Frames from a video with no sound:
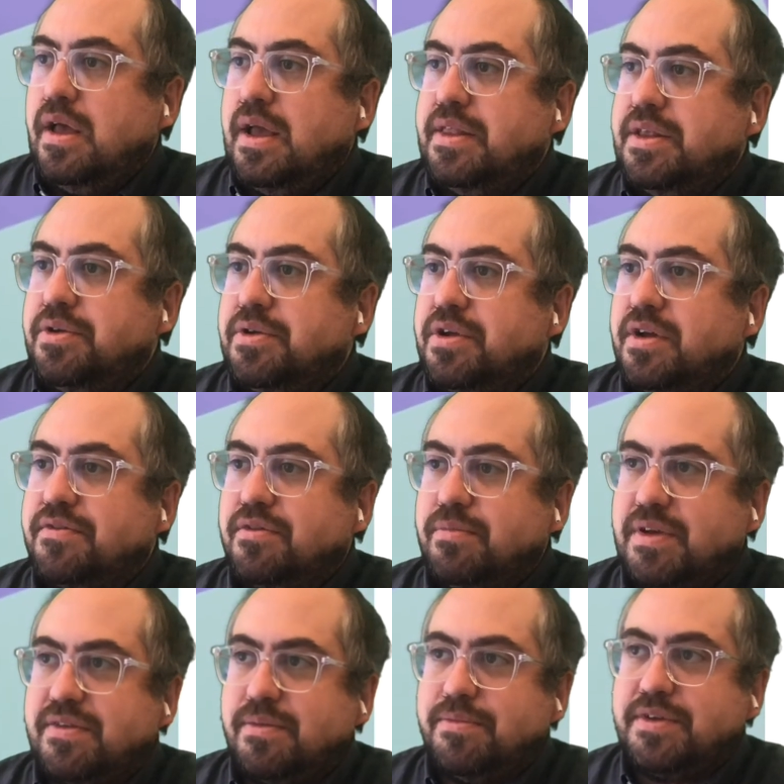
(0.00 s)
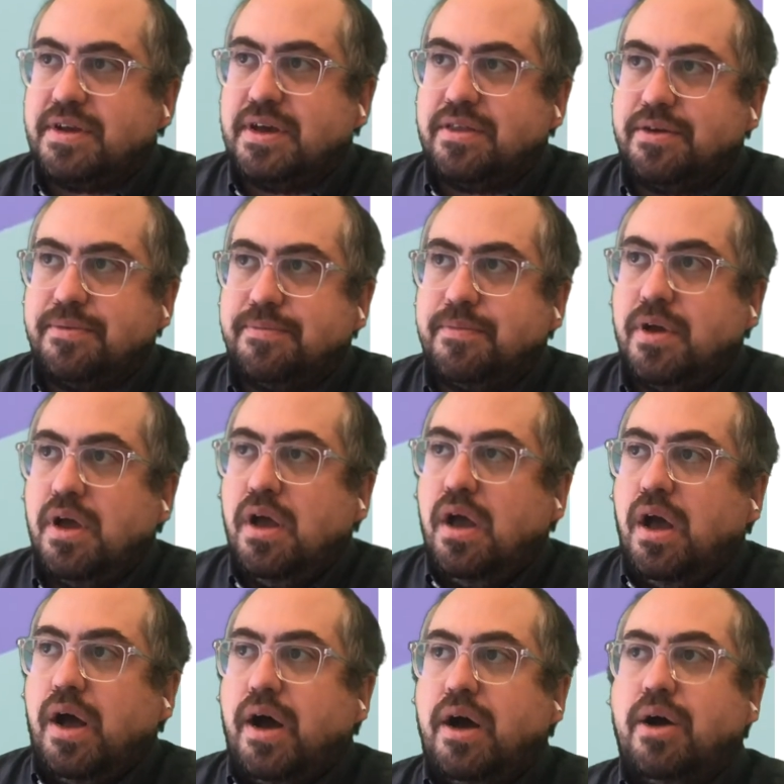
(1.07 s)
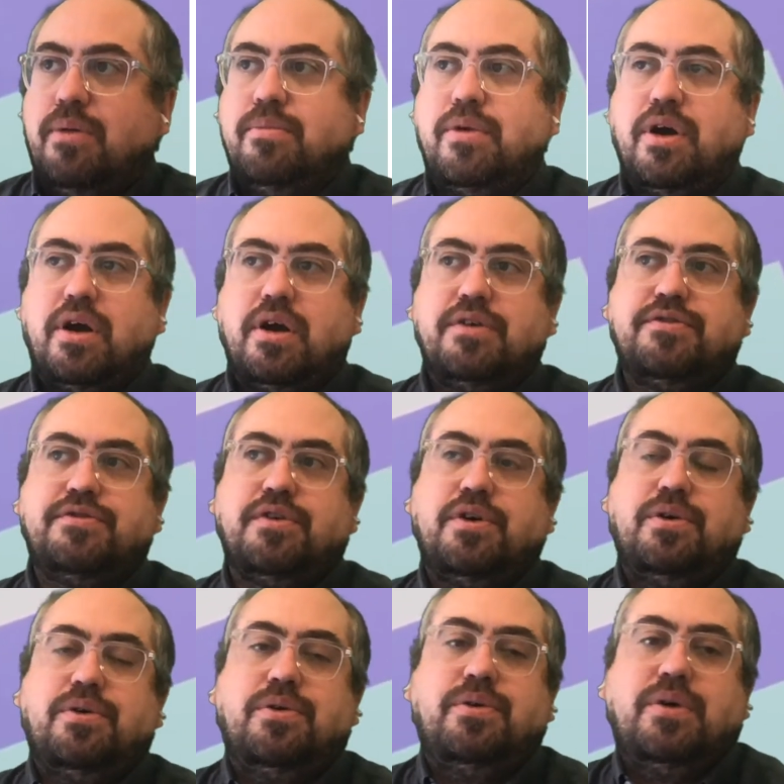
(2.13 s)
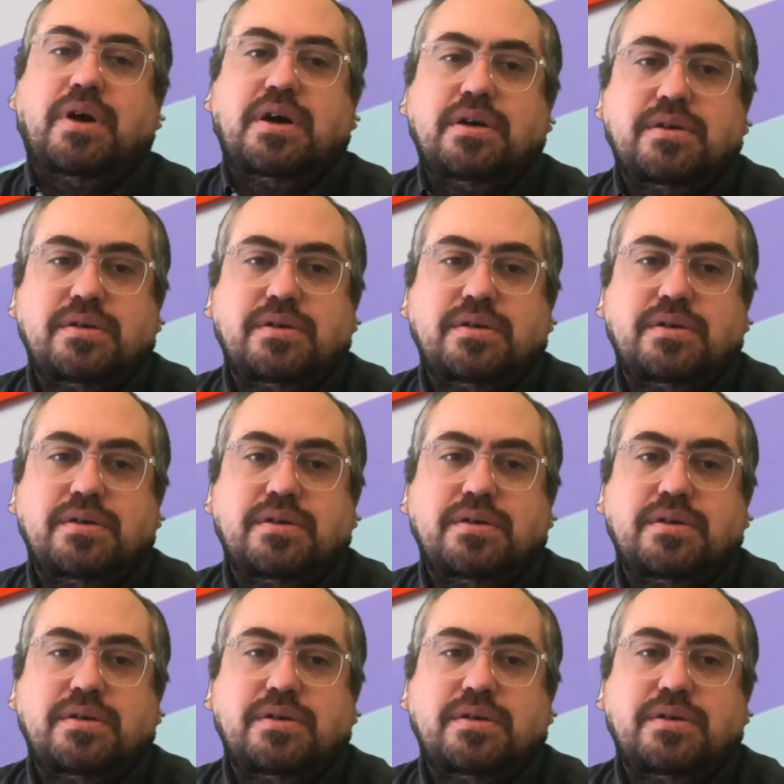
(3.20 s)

And then you can also mix them together. So